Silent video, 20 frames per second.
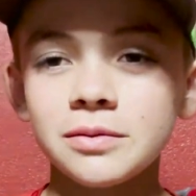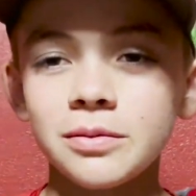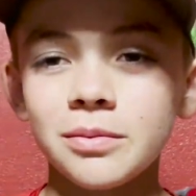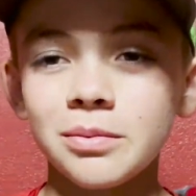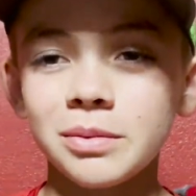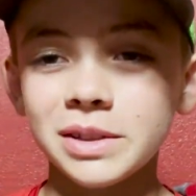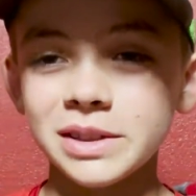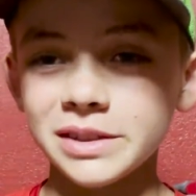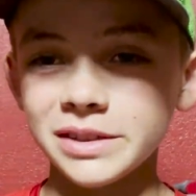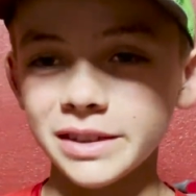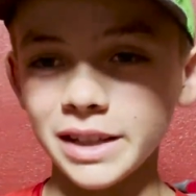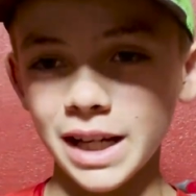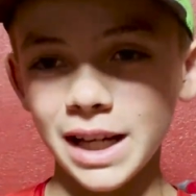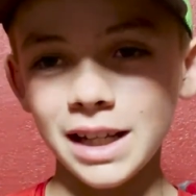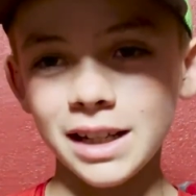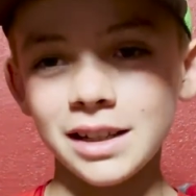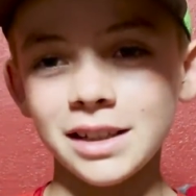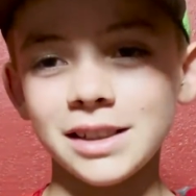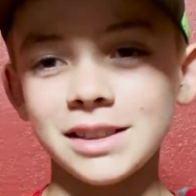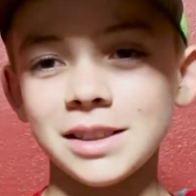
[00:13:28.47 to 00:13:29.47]
Please
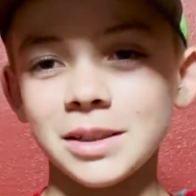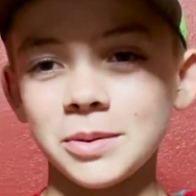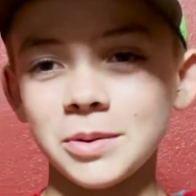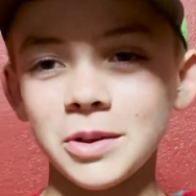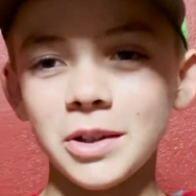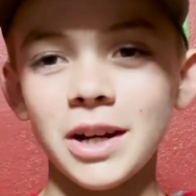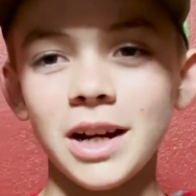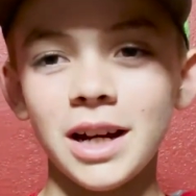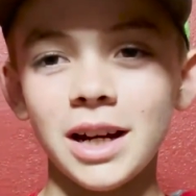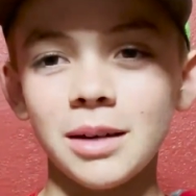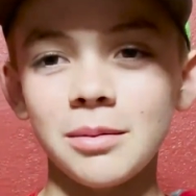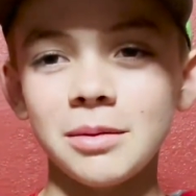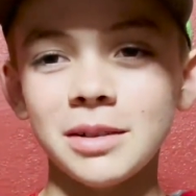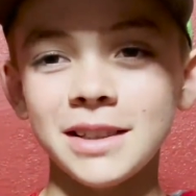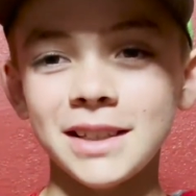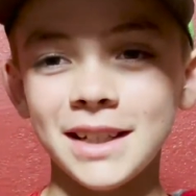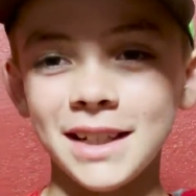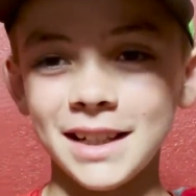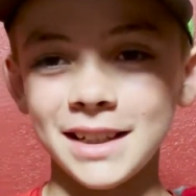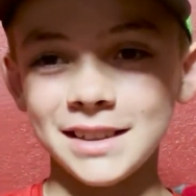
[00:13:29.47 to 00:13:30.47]
like, subscribe,
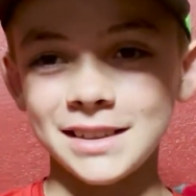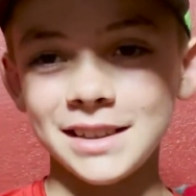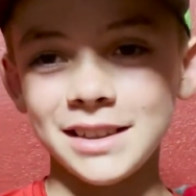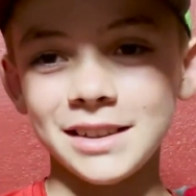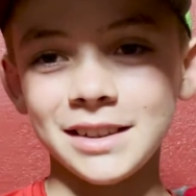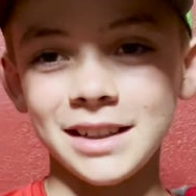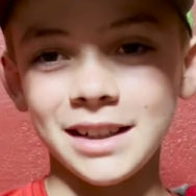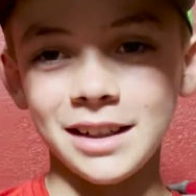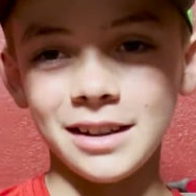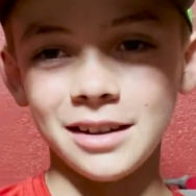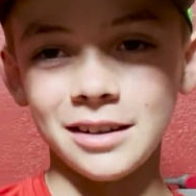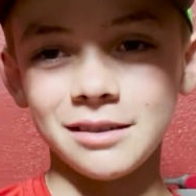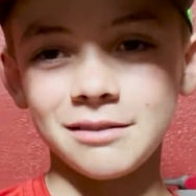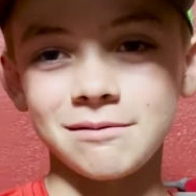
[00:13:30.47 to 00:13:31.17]
and see you later.